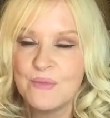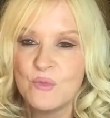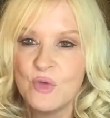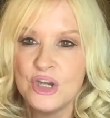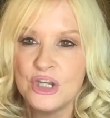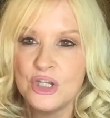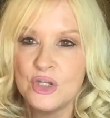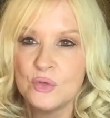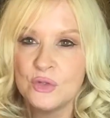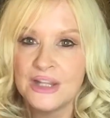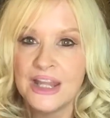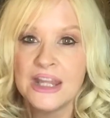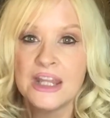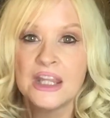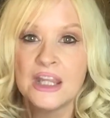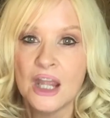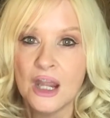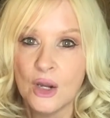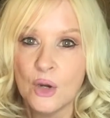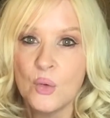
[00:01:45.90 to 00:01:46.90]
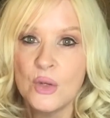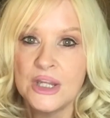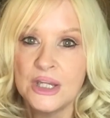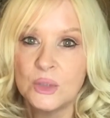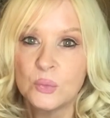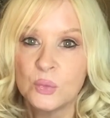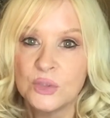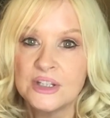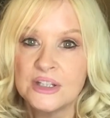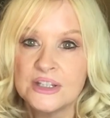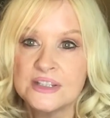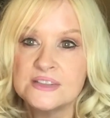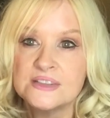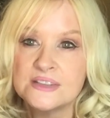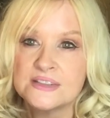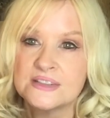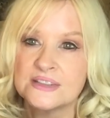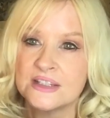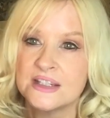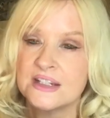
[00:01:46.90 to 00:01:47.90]
when you let go, it
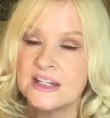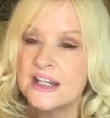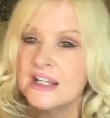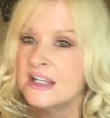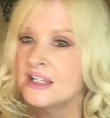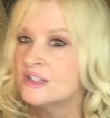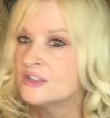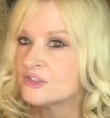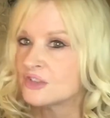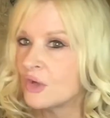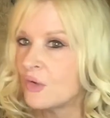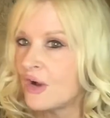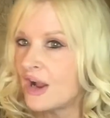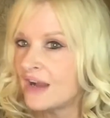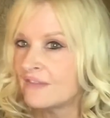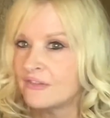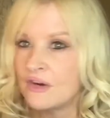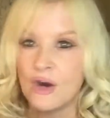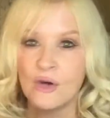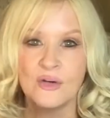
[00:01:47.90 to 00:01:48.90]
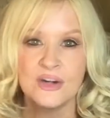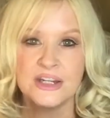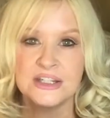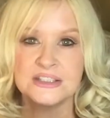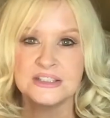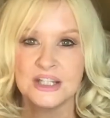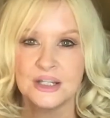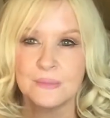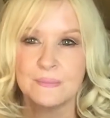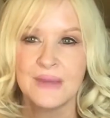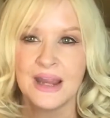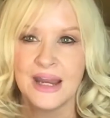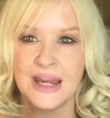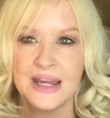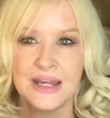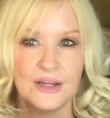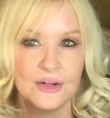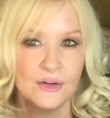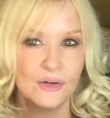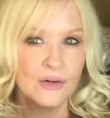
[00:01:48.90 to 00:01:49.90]
releases it. So I've already done my
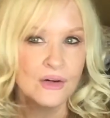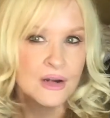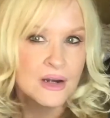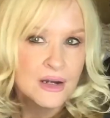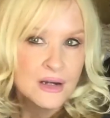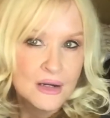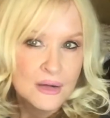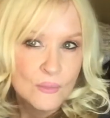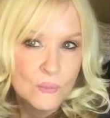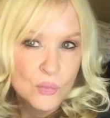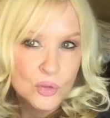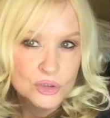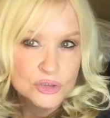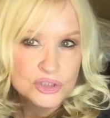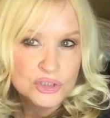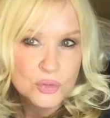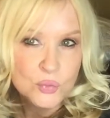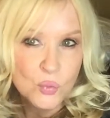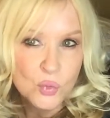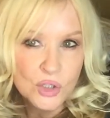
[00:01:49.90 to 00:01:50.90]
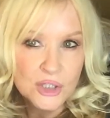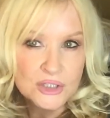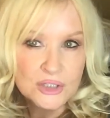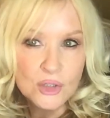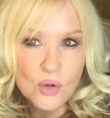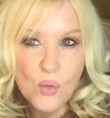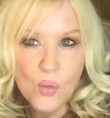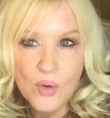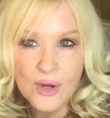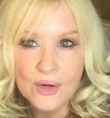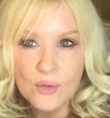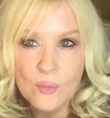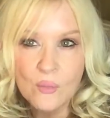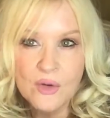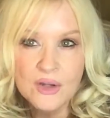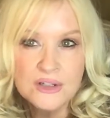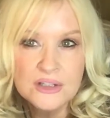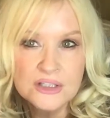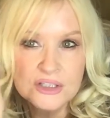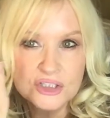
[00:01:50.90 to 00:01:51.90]
hair. We'll do one quick
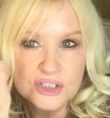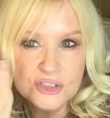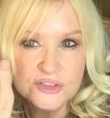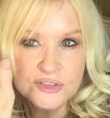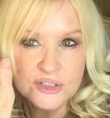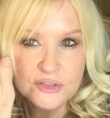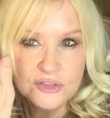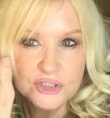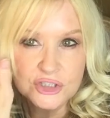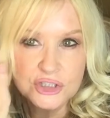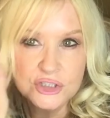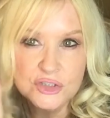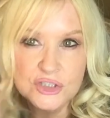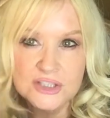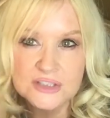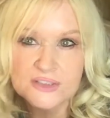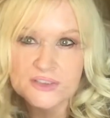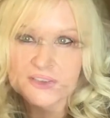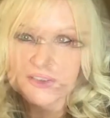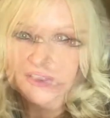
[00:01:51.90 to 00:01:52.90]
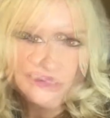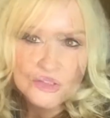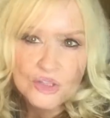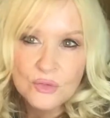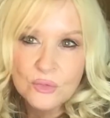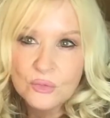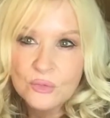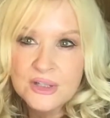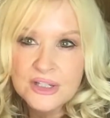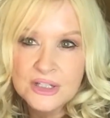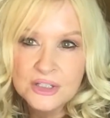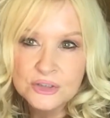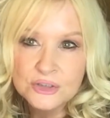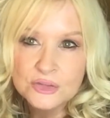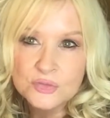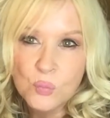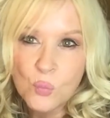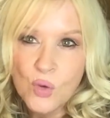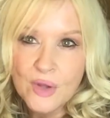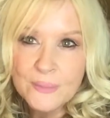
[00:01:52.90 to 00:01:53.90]
one just so that you can see. So
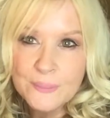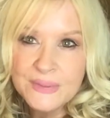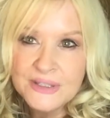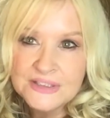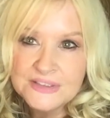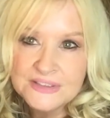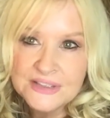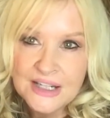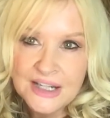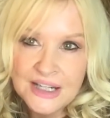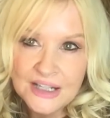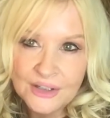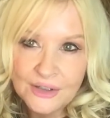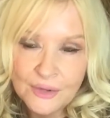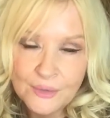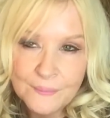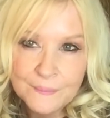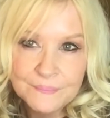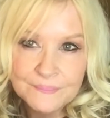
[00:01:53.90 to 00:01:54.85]
here's one piece of hair.